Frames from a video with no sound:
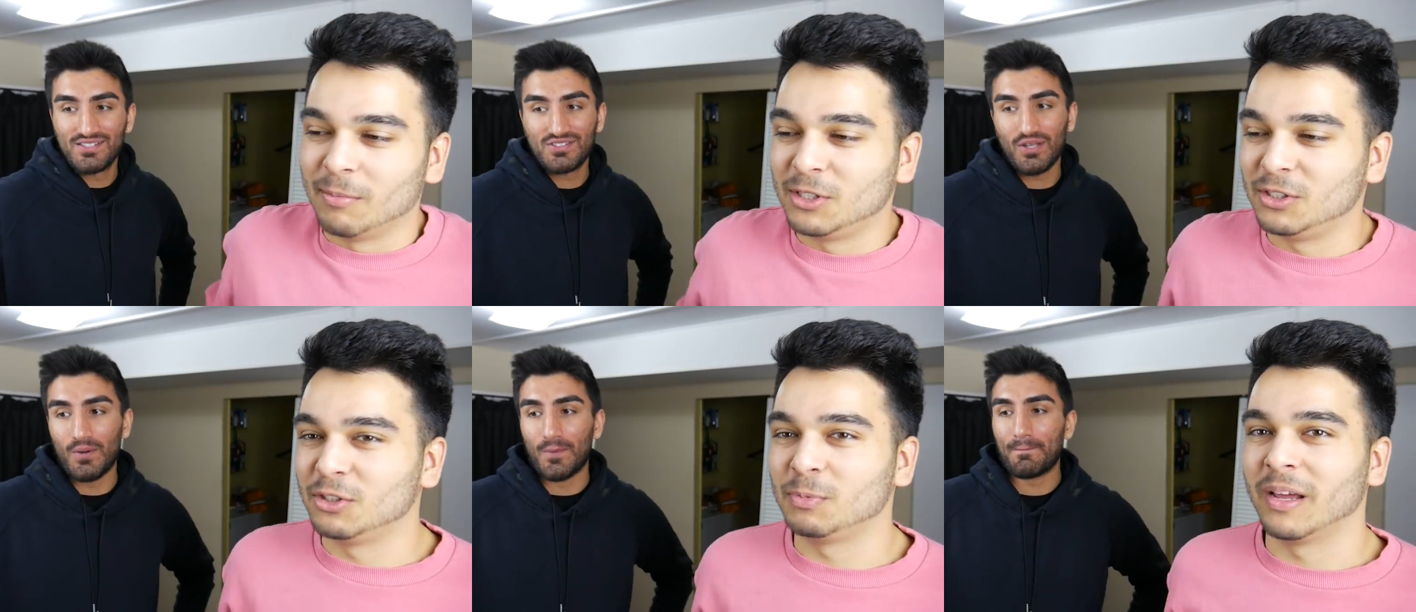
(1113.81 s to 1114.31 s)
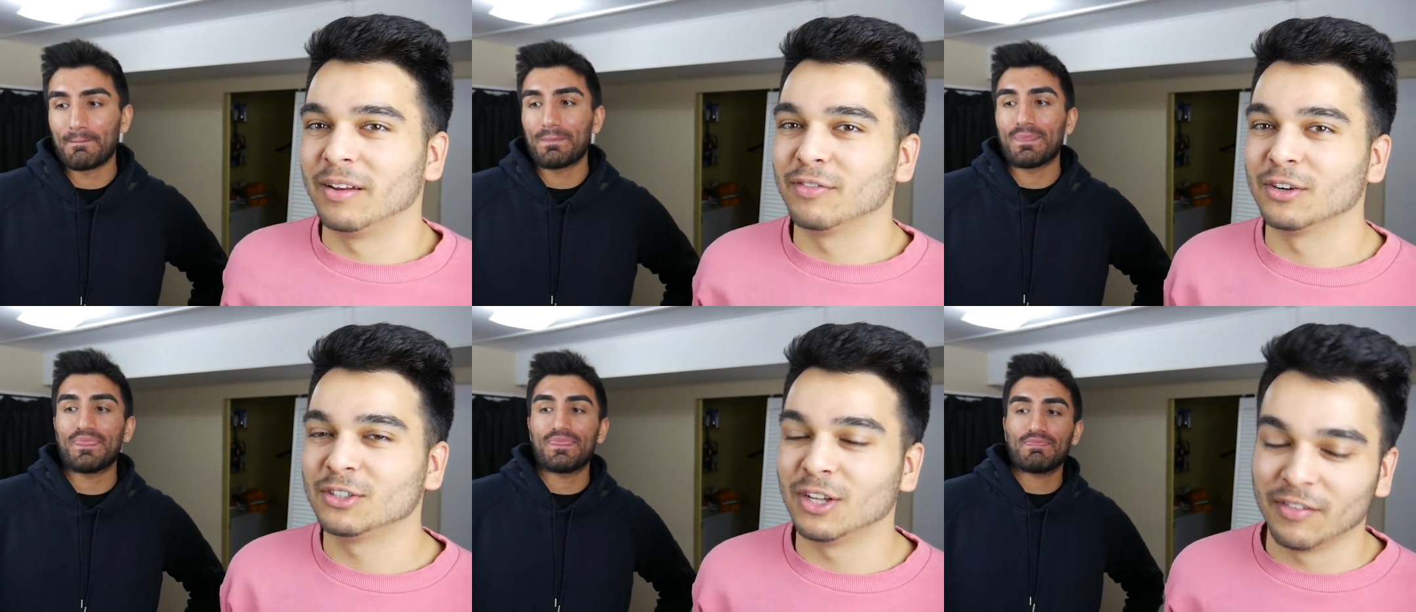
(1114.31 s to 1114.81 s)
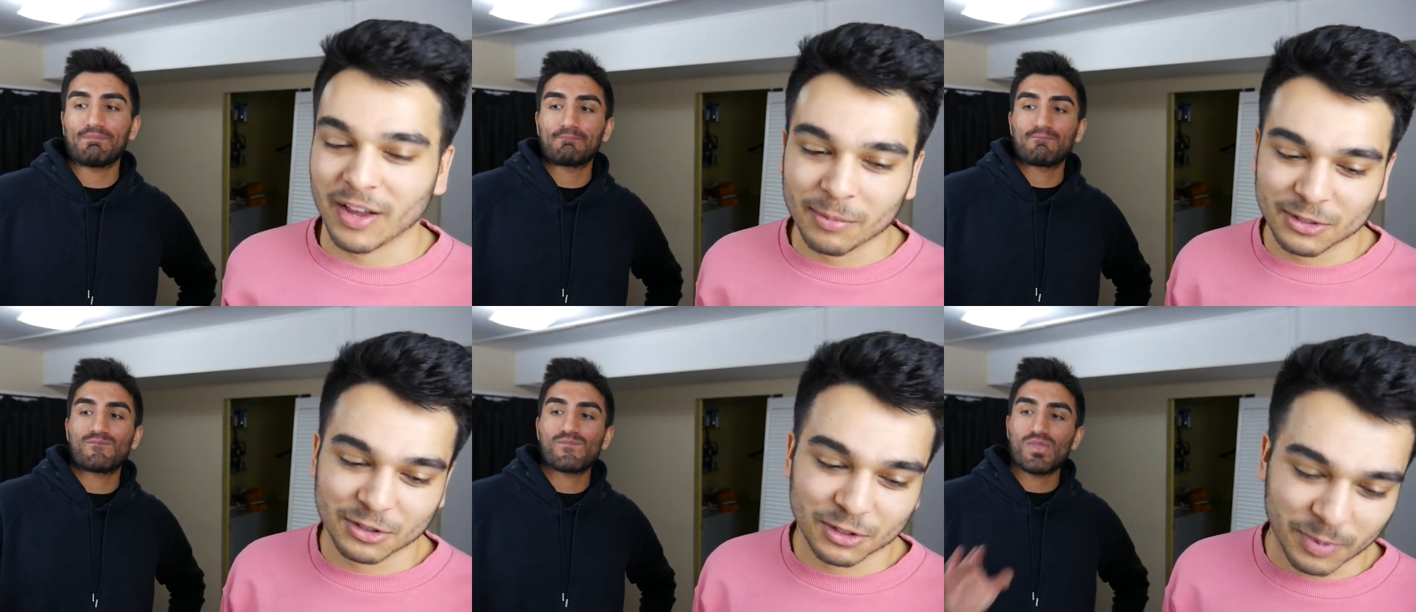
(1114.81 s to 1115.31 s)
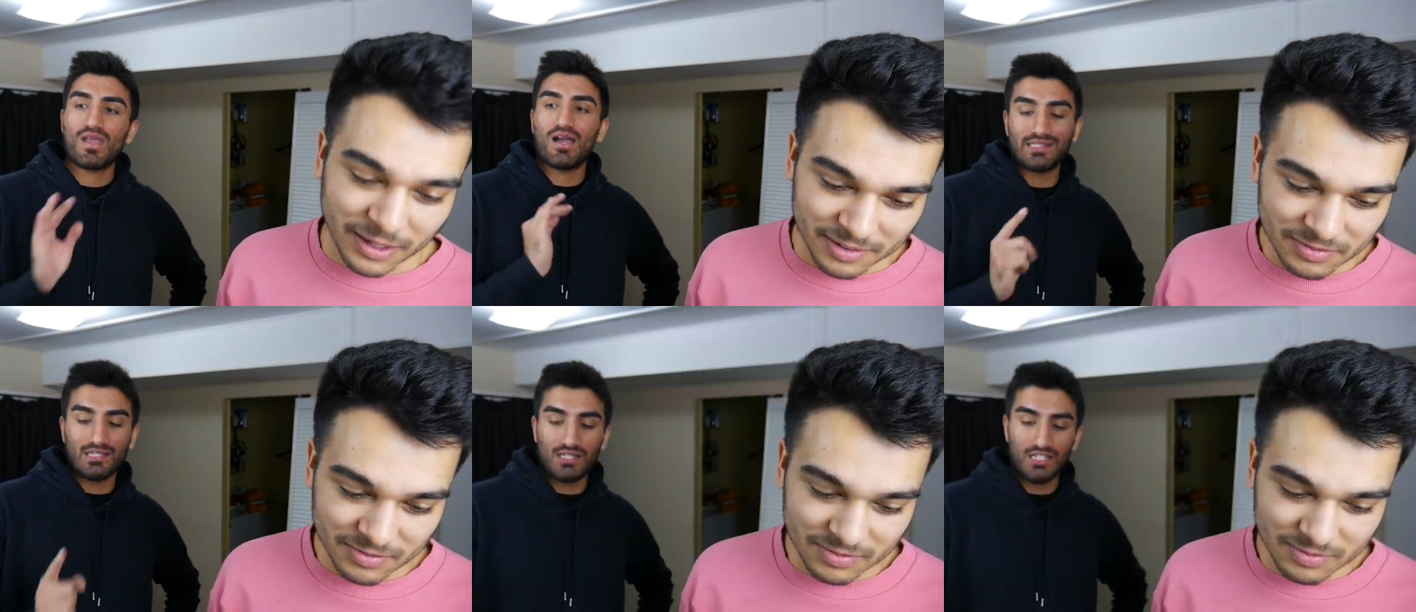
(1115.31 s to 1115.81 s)
Speaker 1: how much so, did you spend? First off, how much did you
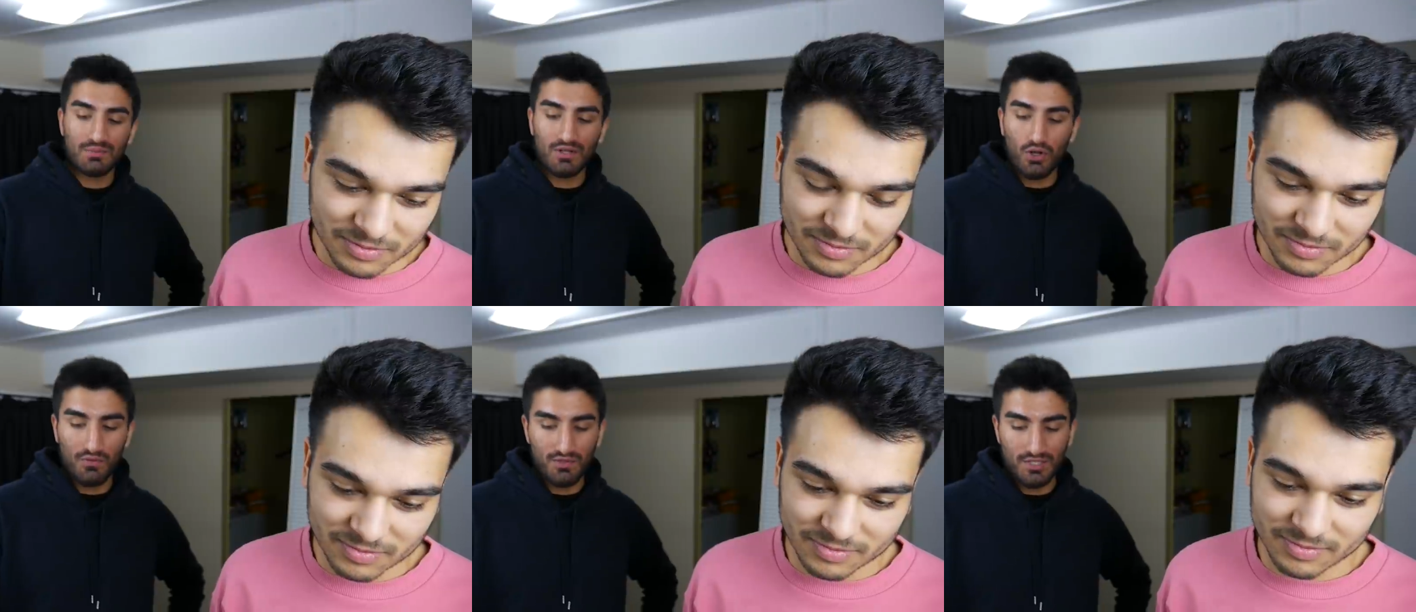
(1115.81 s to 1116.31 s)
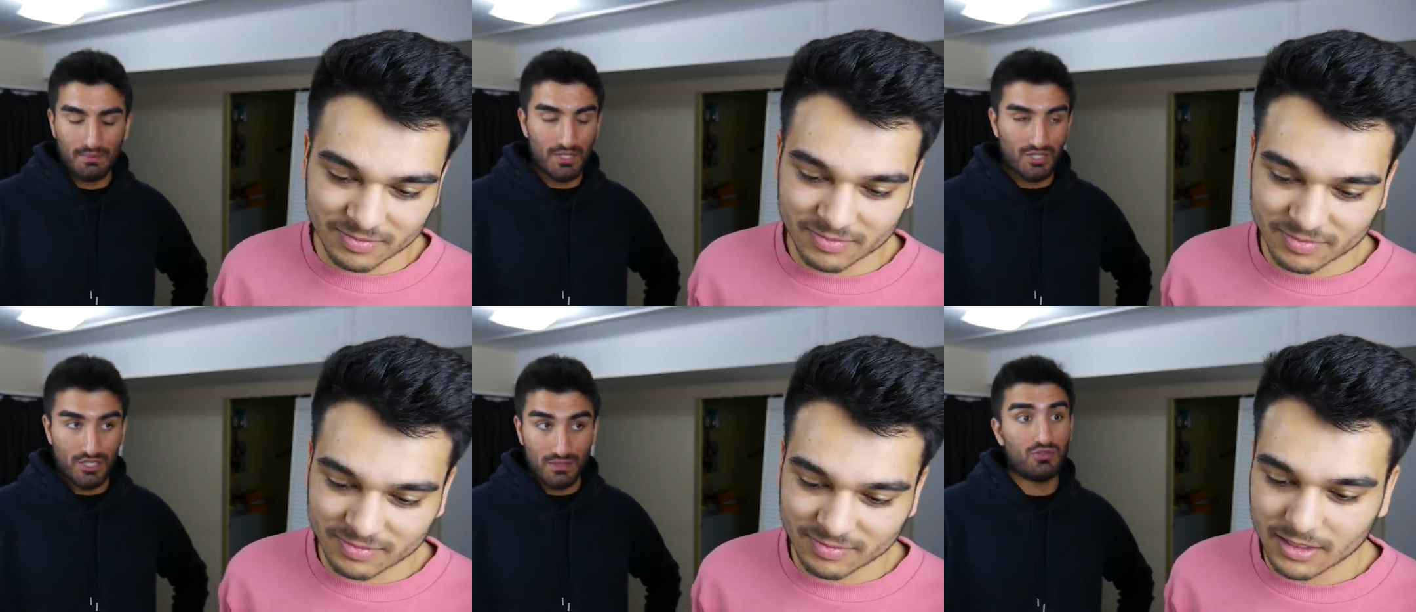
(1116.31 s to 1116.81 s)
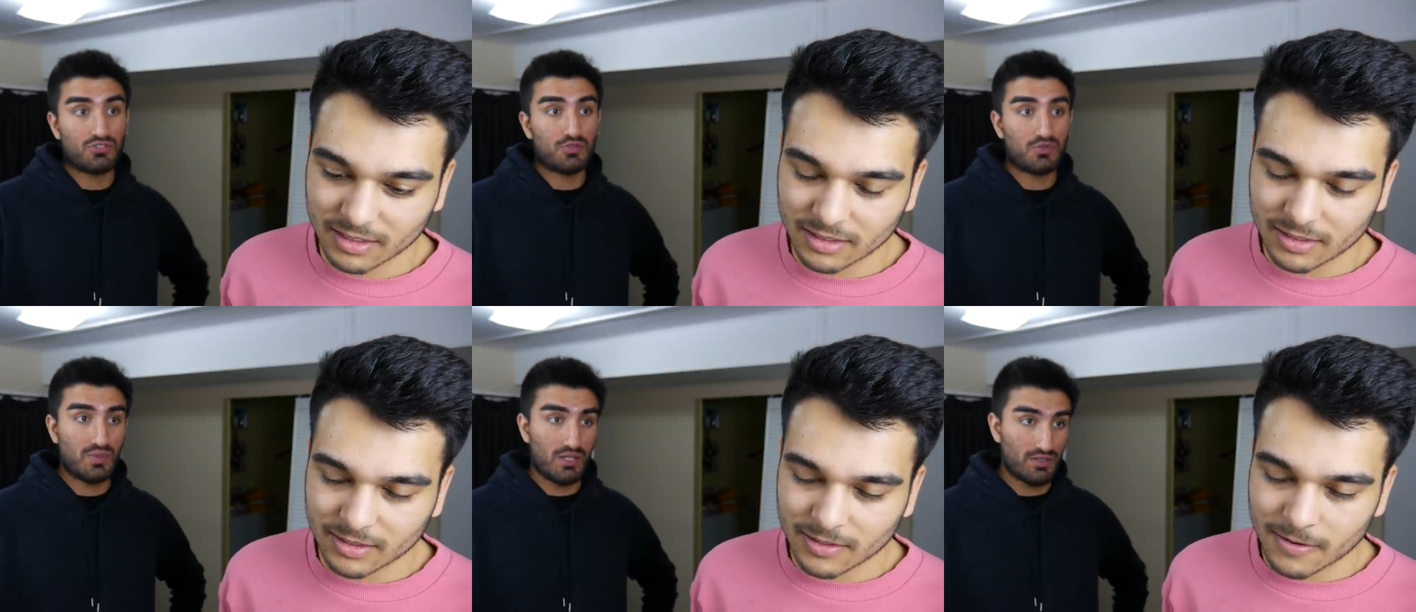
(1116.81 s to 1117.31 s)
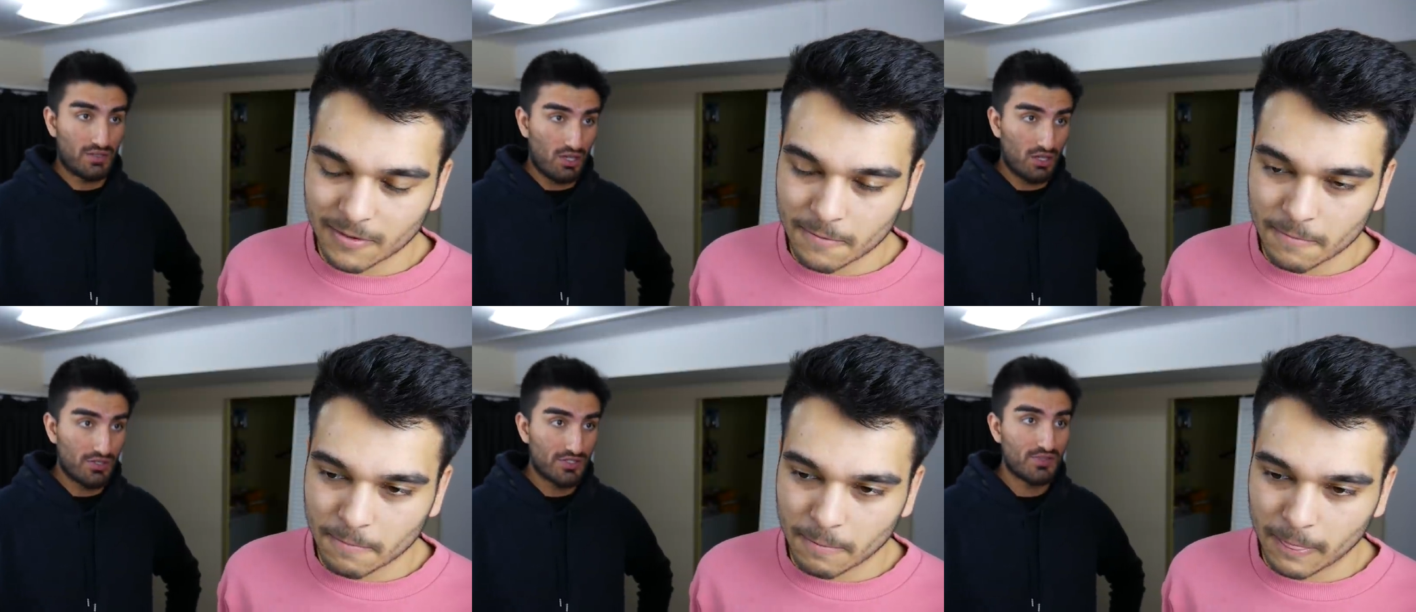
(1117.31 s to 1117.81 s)
spend? It's a
Speaker 2: little bit over the budget. It was supposed to be
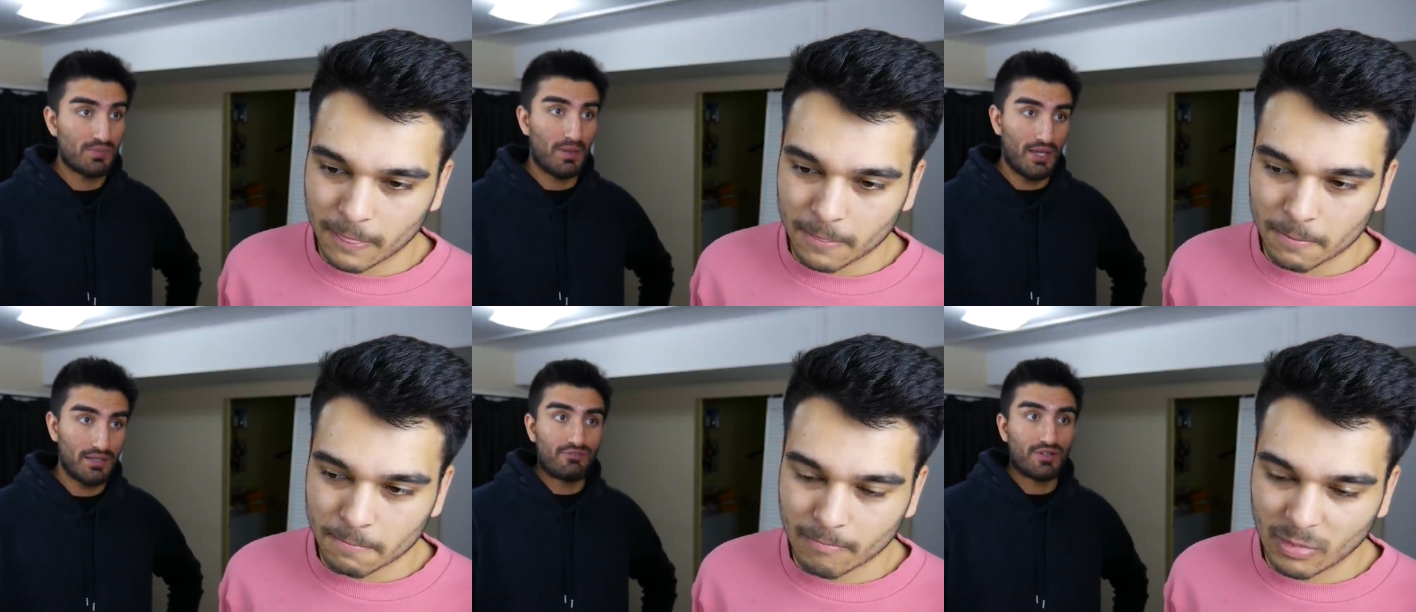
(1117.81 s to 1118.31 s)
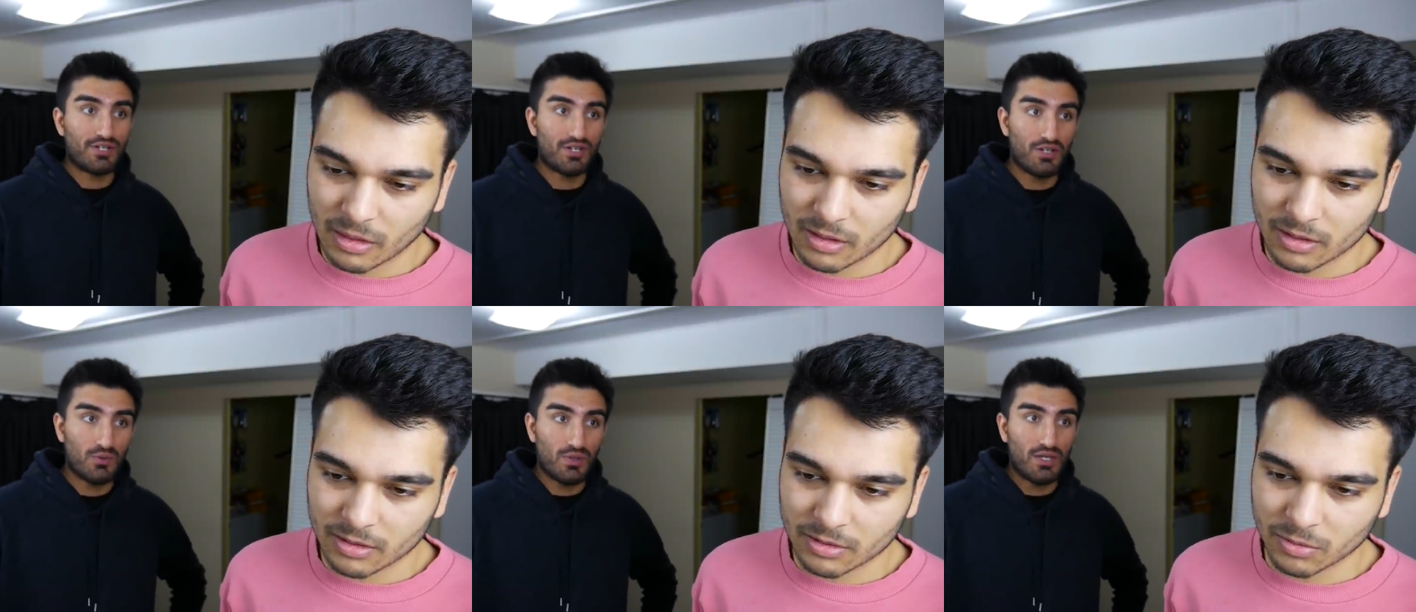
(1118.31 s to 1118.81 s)
$100, but figure, you know